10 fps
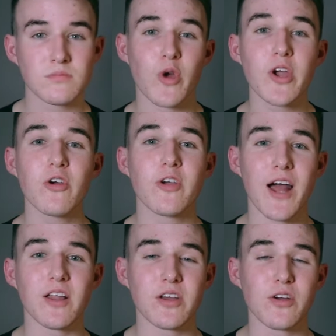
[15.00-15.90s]
Greg
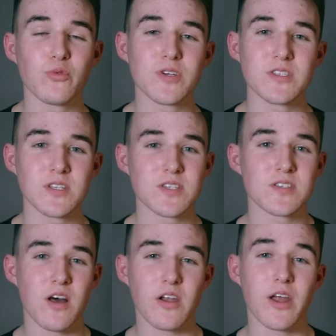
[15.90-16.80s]
O'Gallagher recently
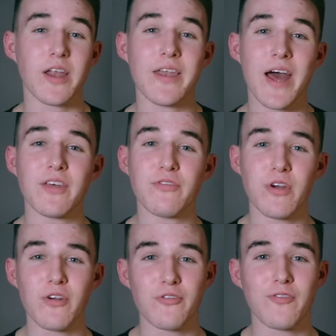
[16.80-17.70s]
started a Natty
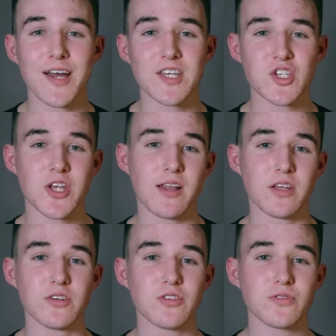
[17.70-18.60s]
Verified
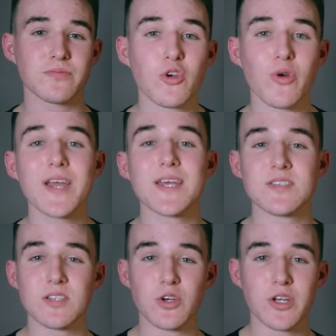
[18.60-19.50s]
challenge. Greg
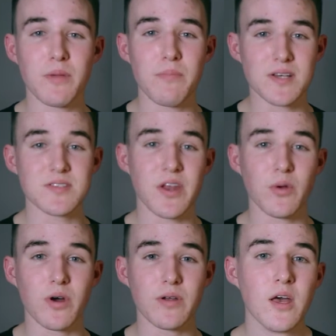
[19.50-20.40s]
isn't looking to bust
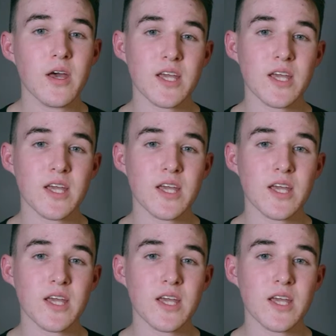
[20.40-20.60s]
anyone.